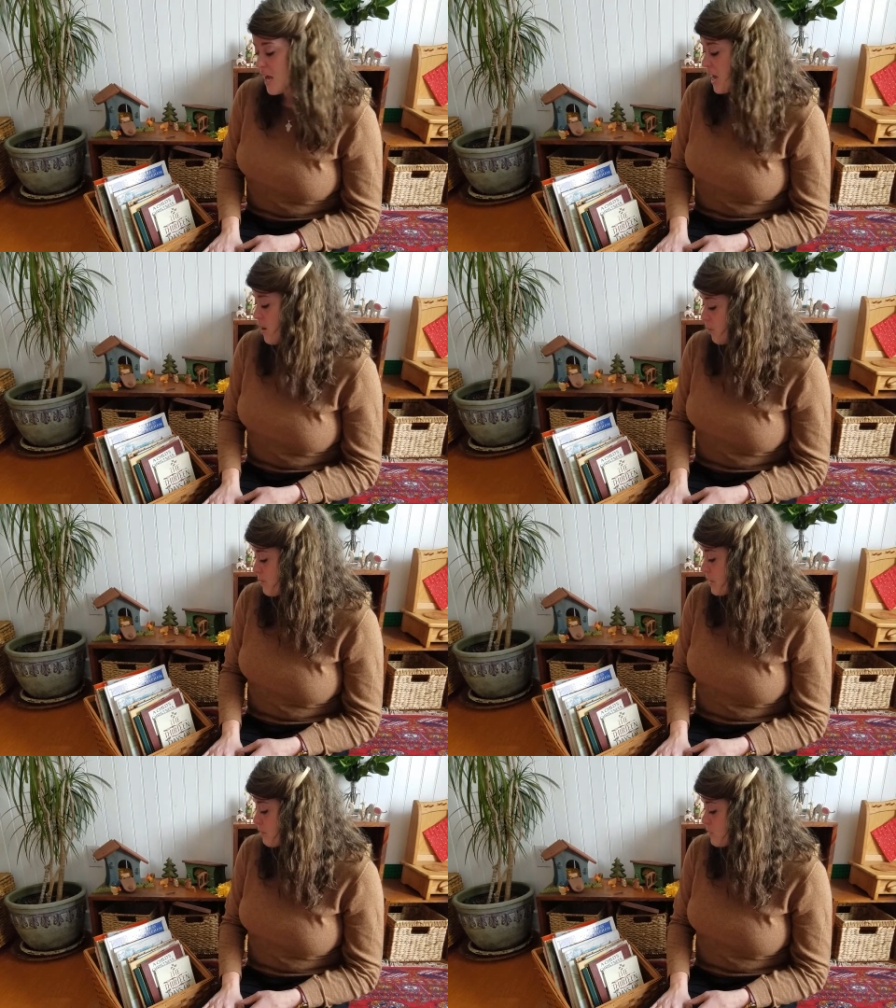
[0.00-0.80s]
I hope
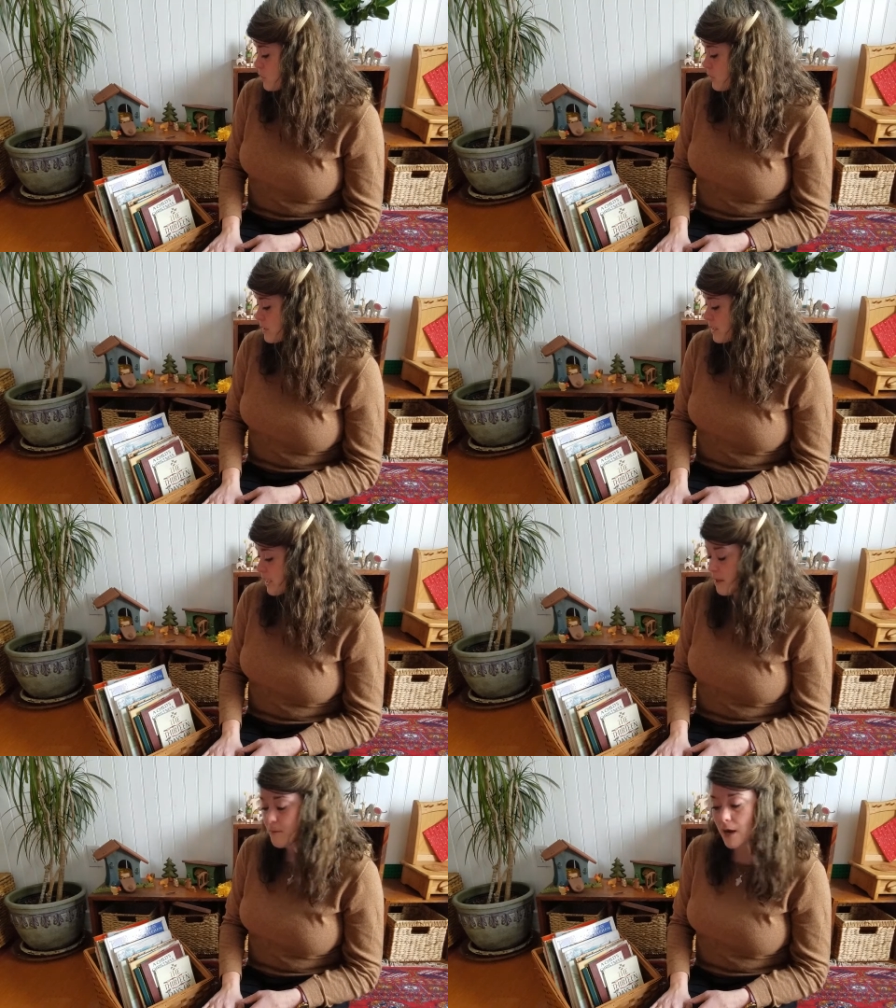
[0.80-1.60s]
that you enjoyed seeing
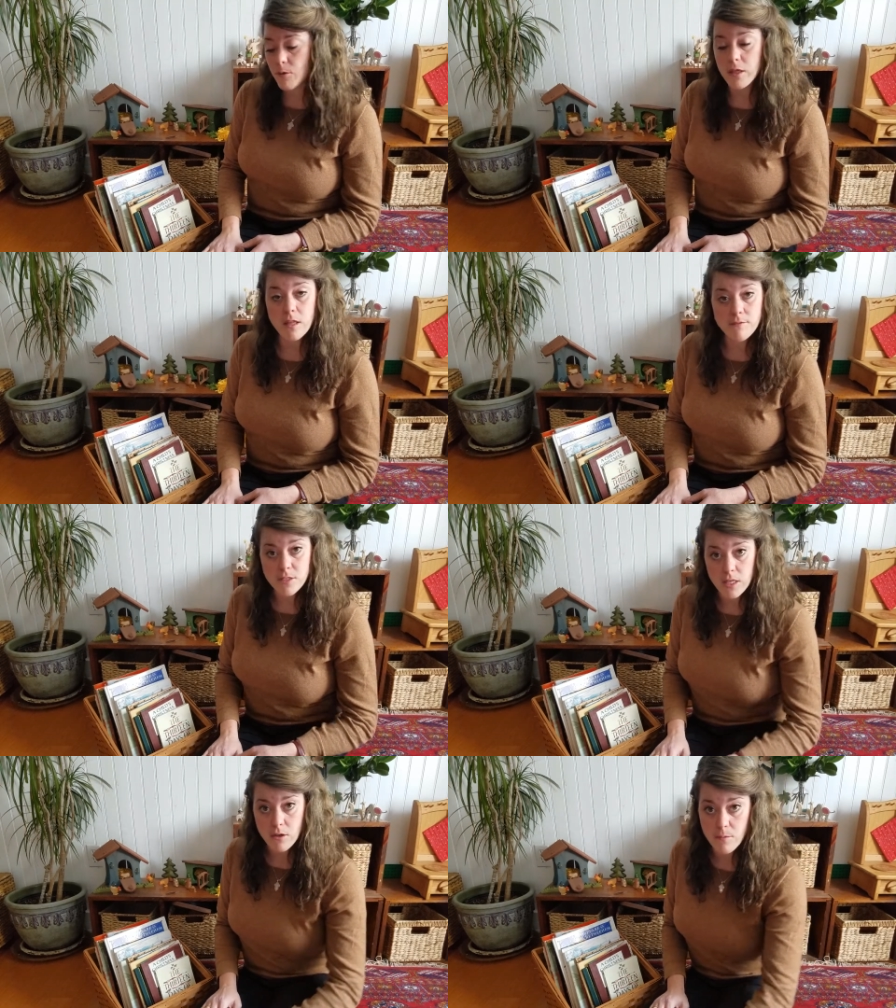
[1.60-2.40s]
them. I would love to
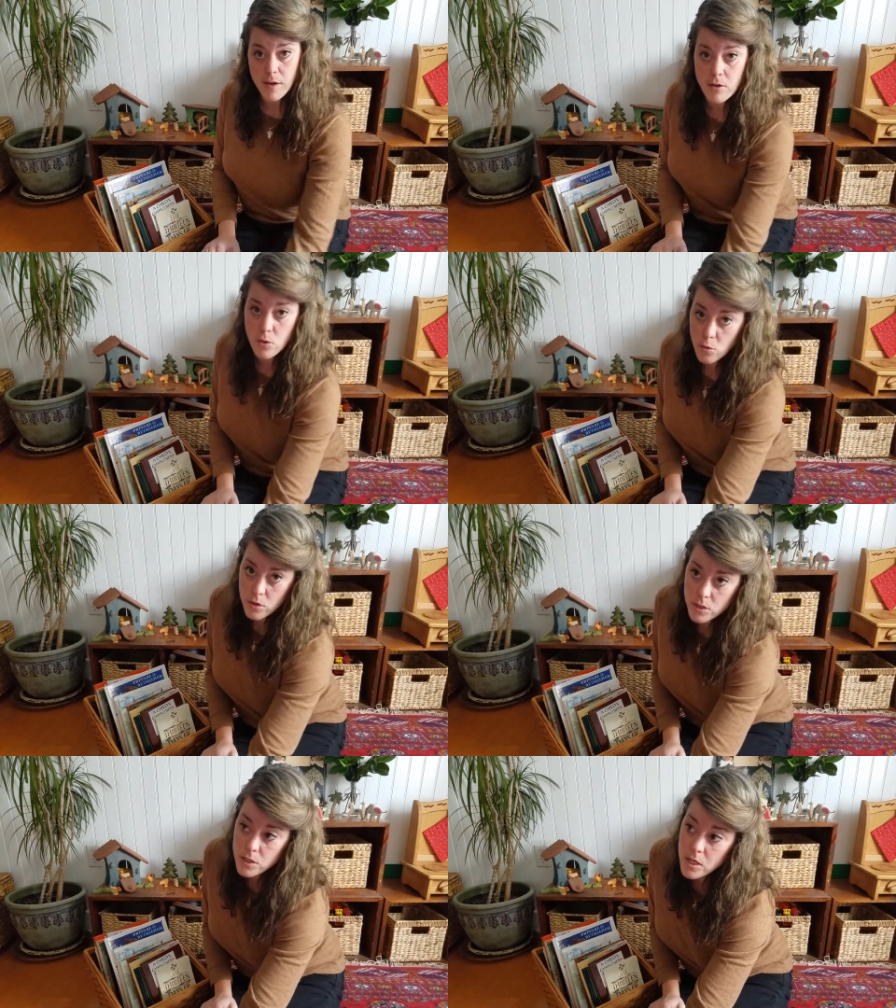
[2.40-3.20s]
hear about
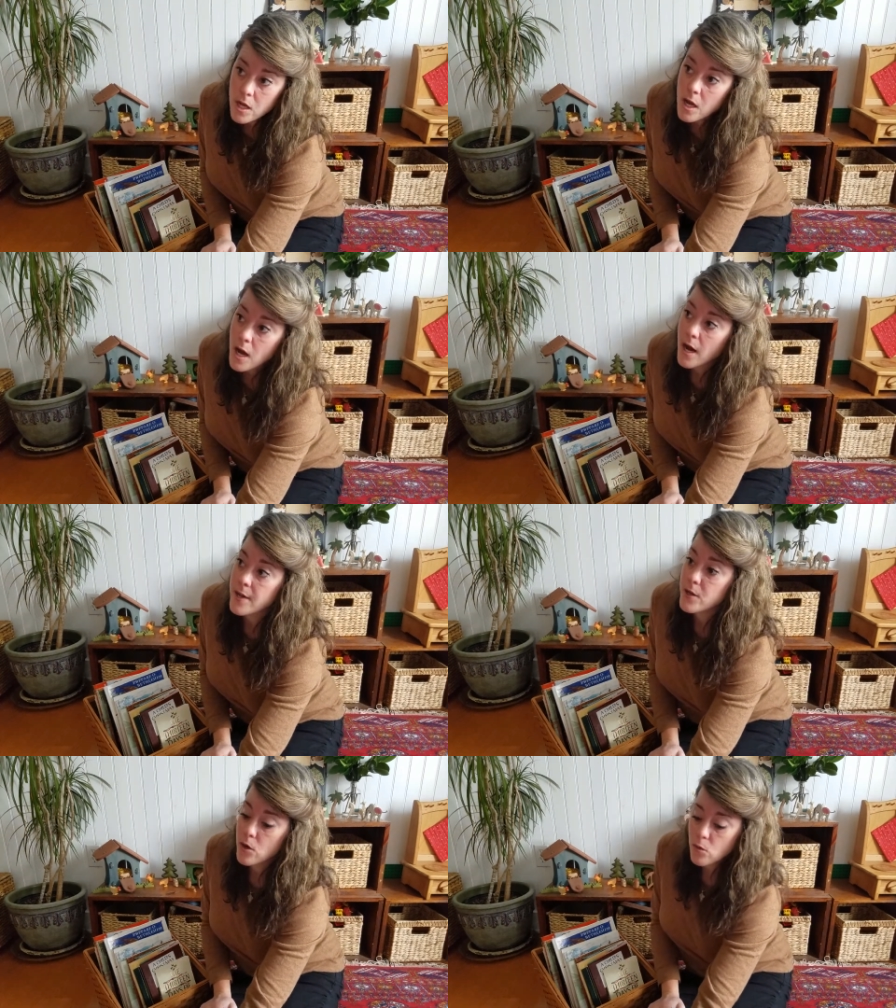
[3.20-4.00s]
yours. I
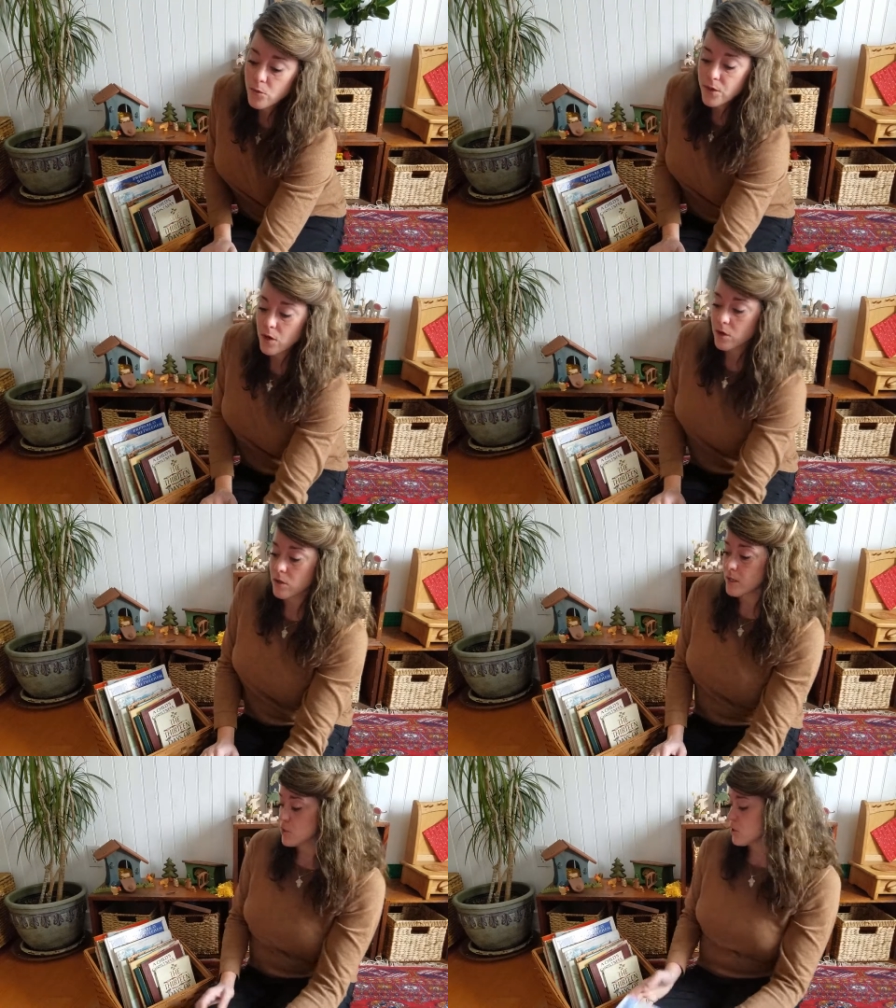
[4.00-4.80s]
know that our
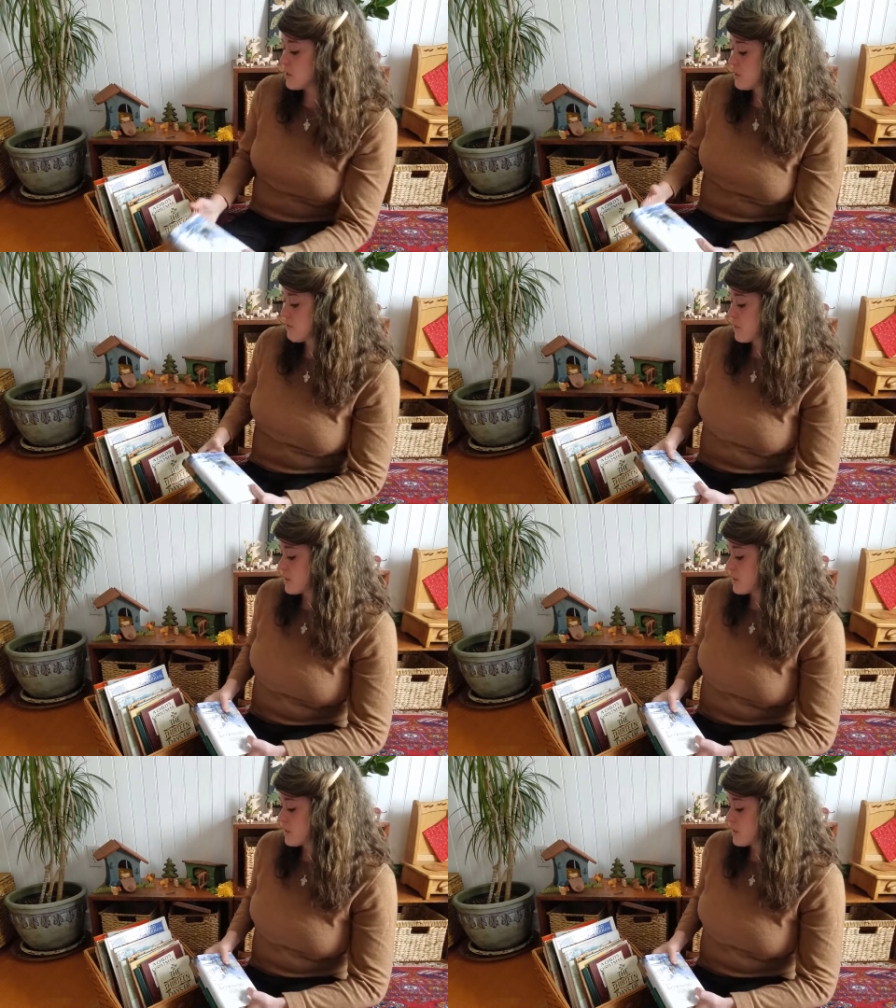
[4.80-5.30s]
collection is very